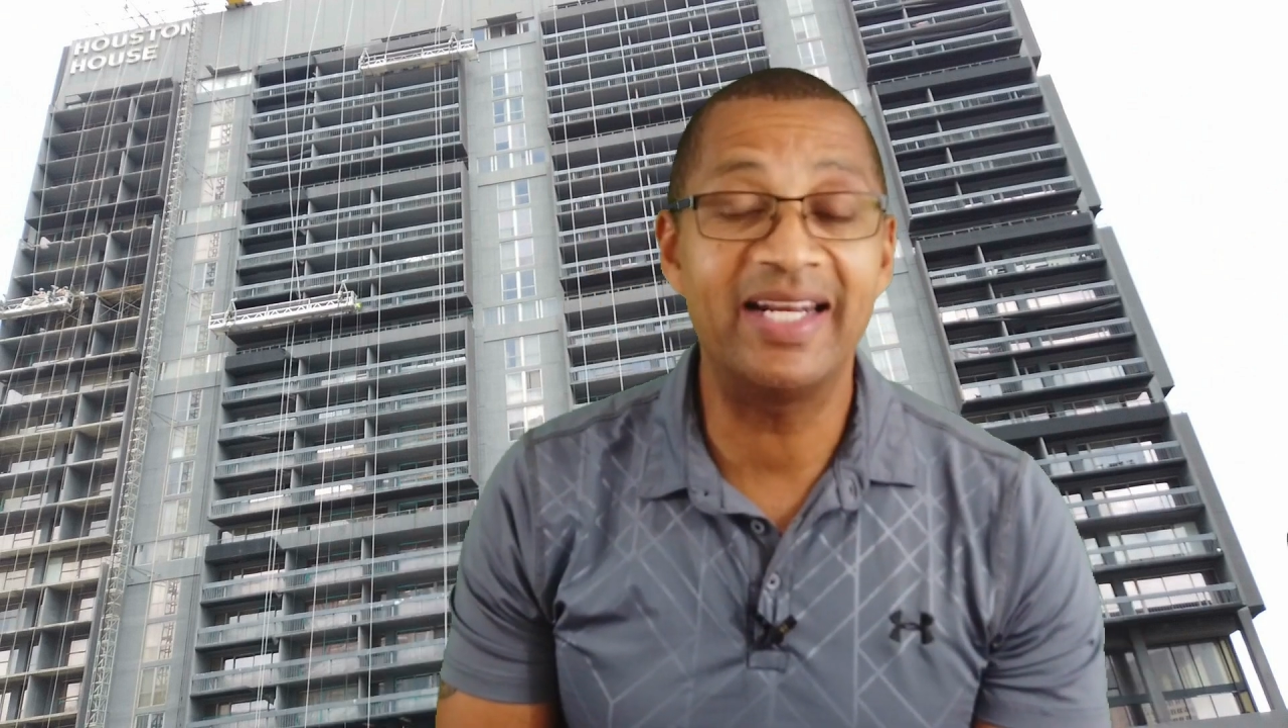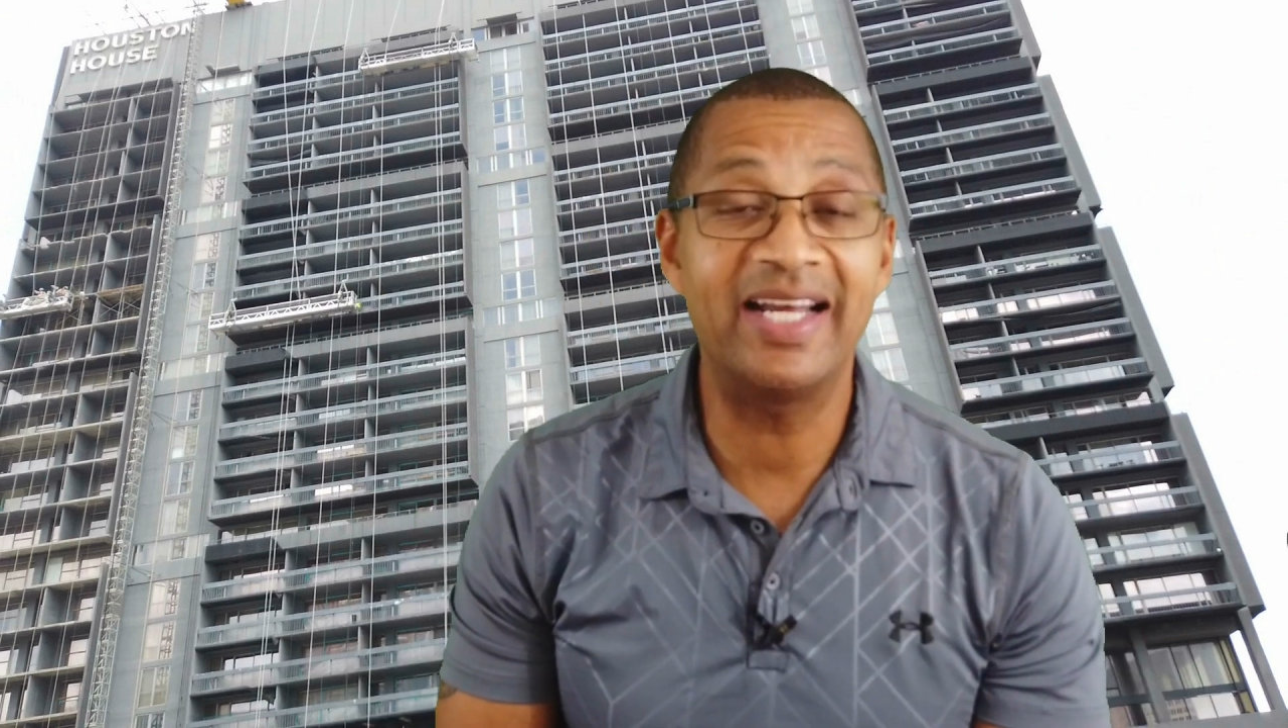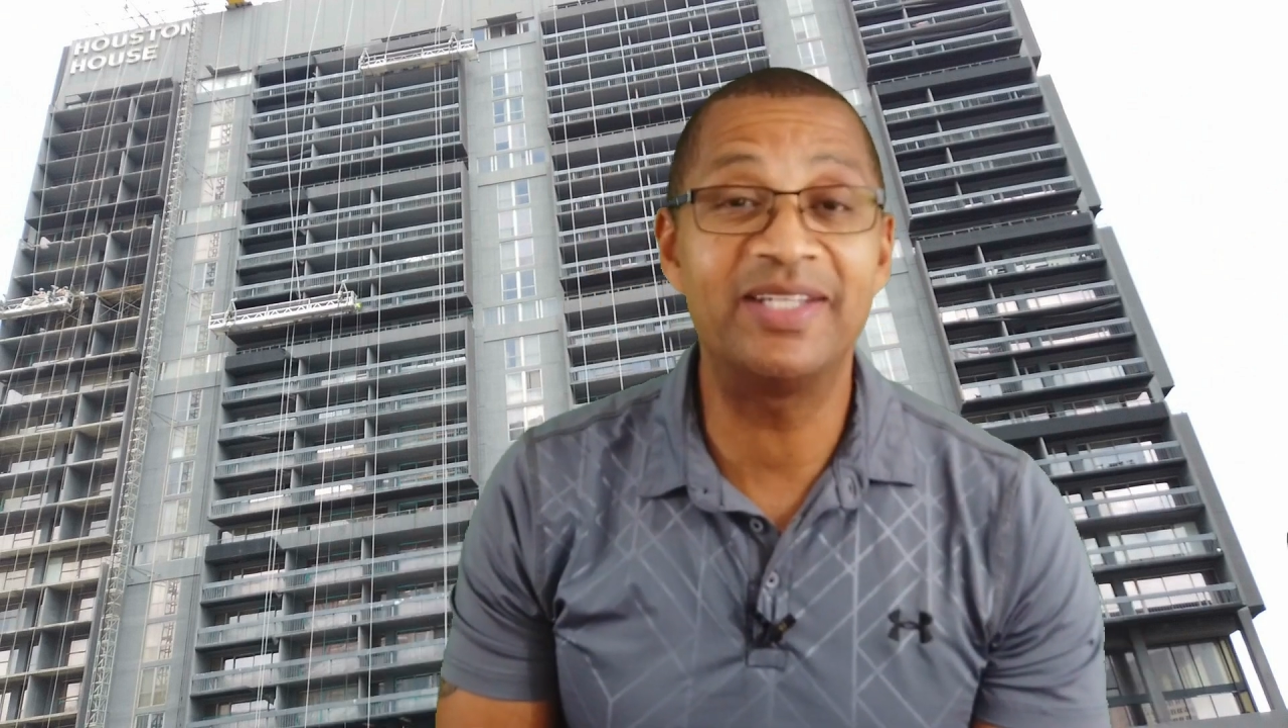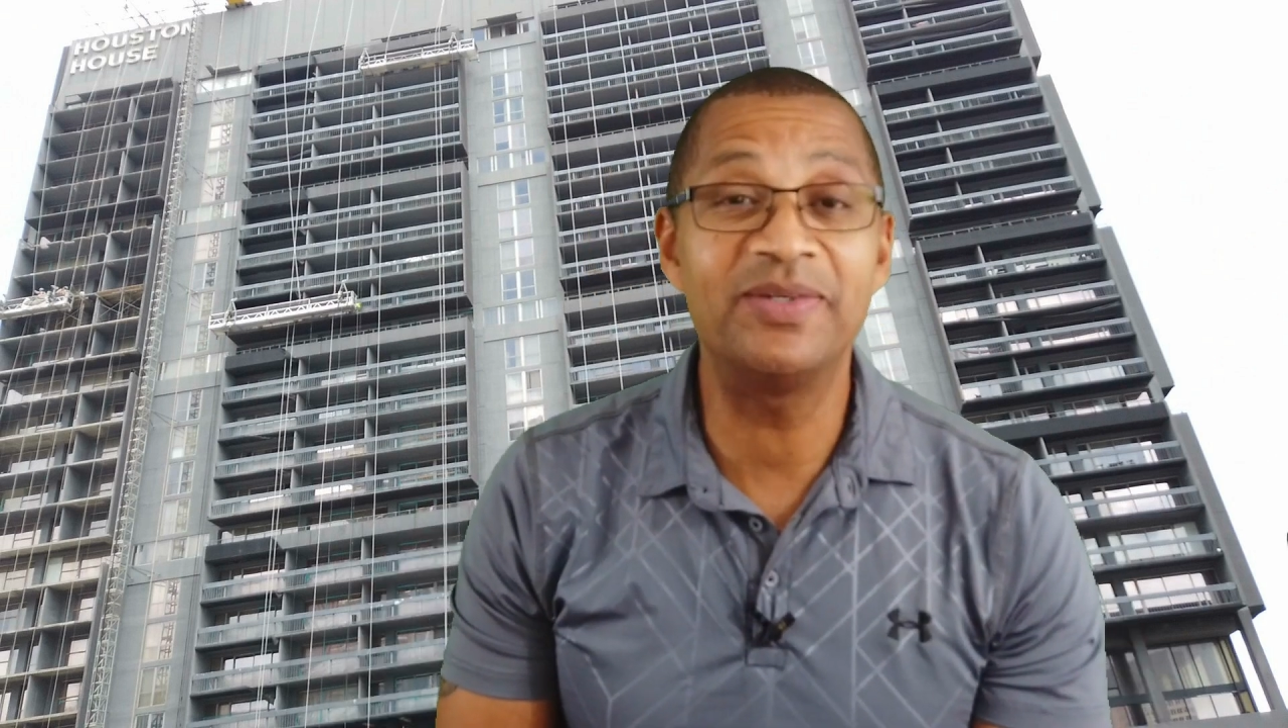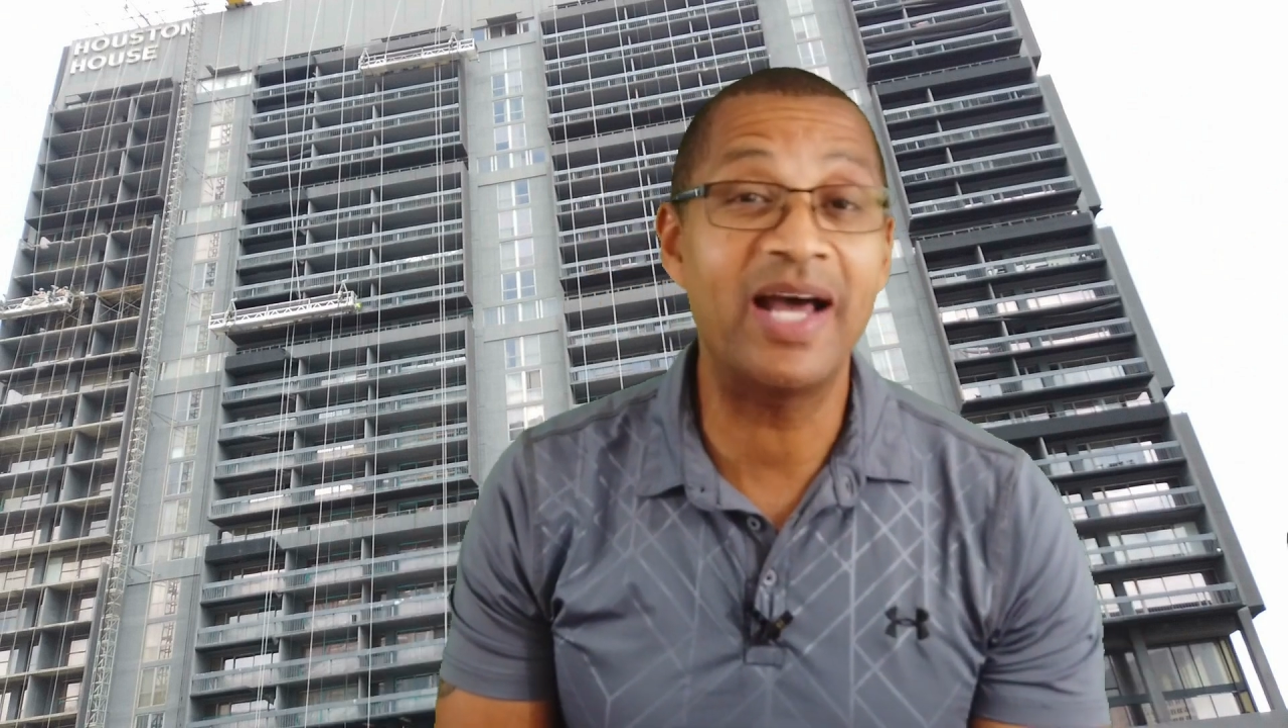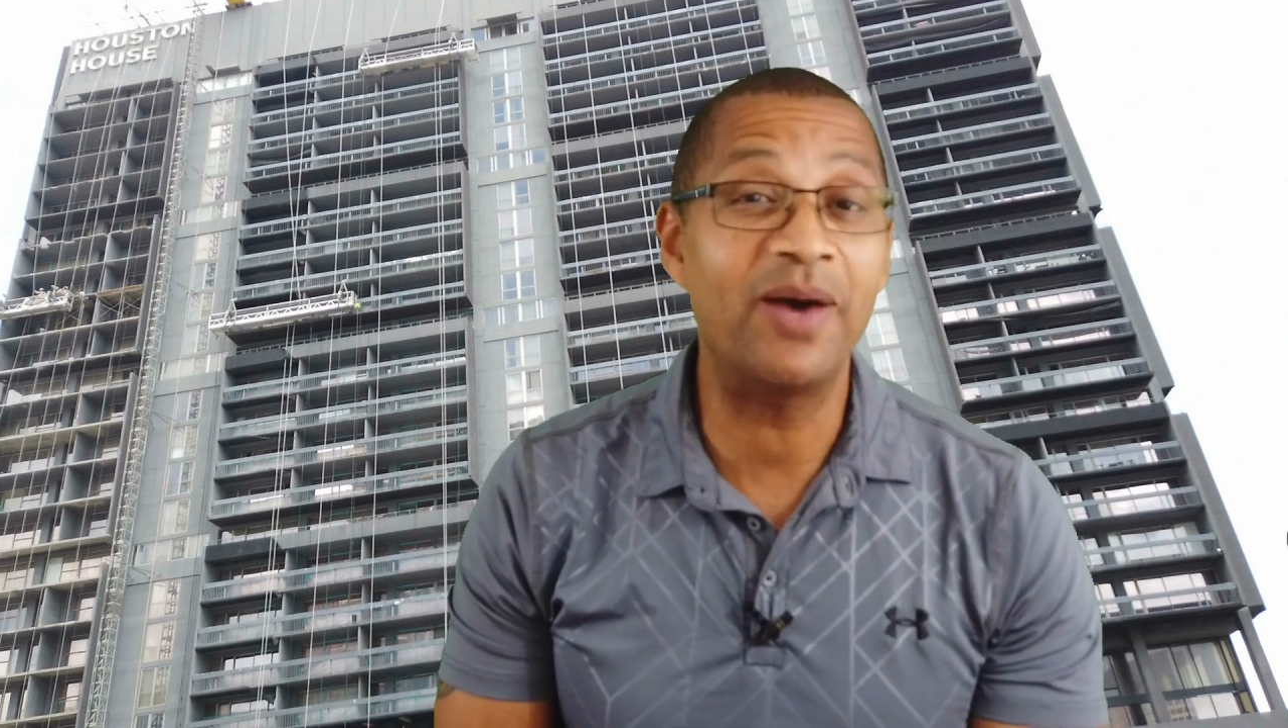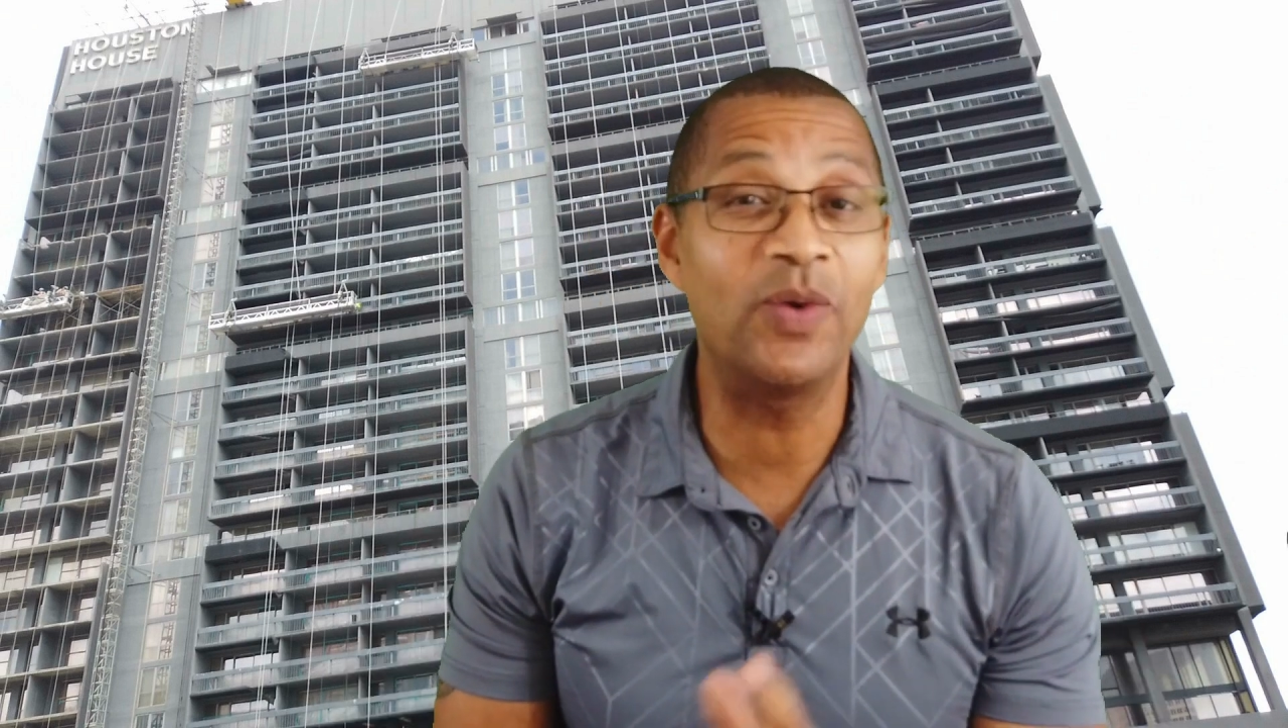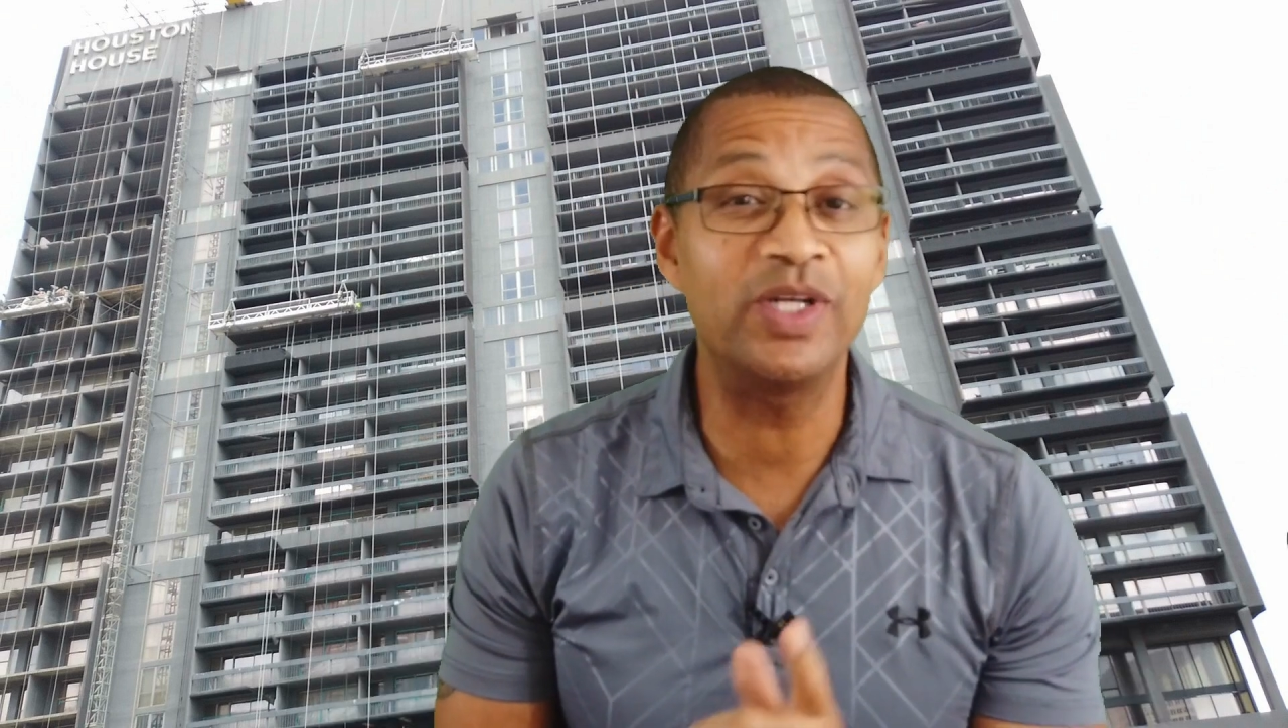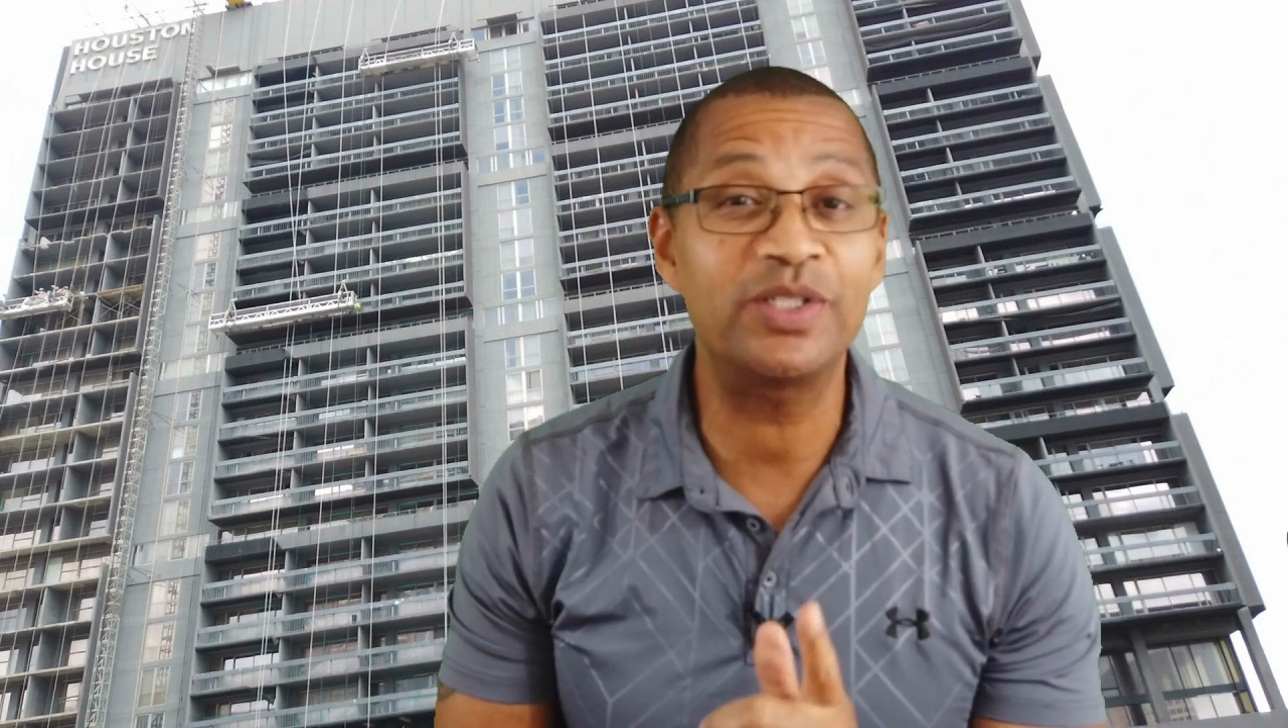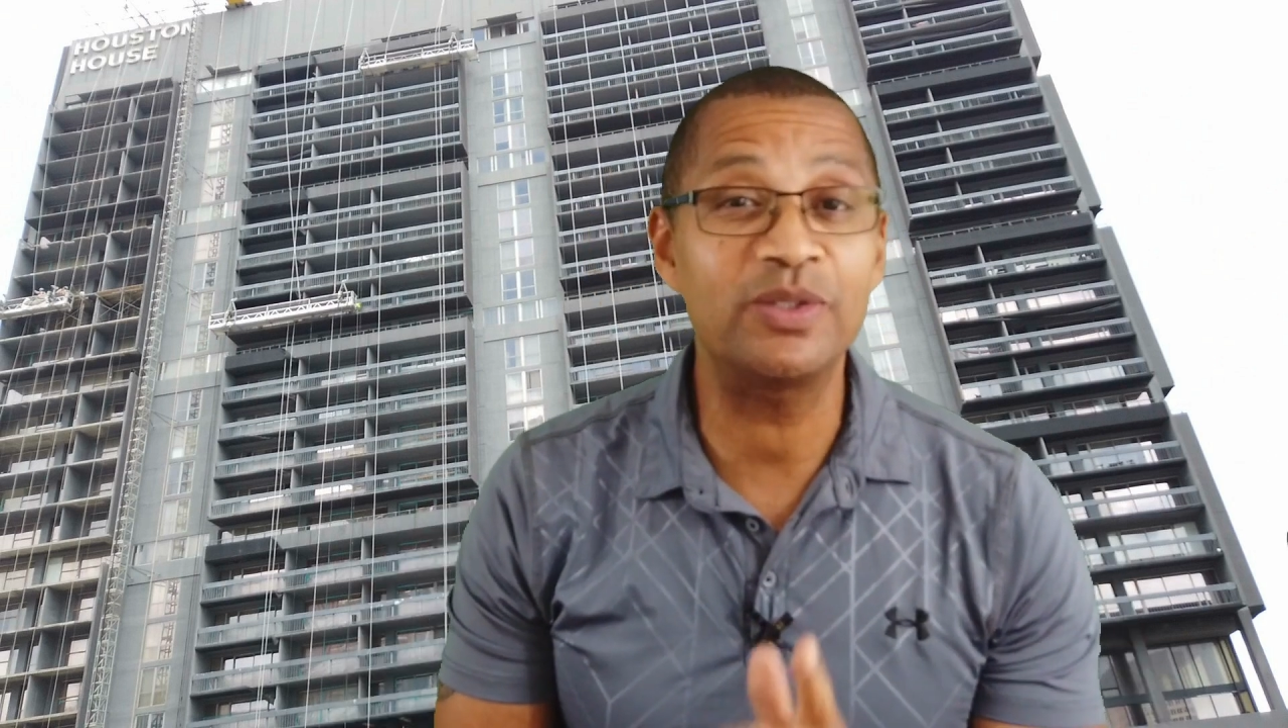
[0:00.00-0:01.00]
and I do not want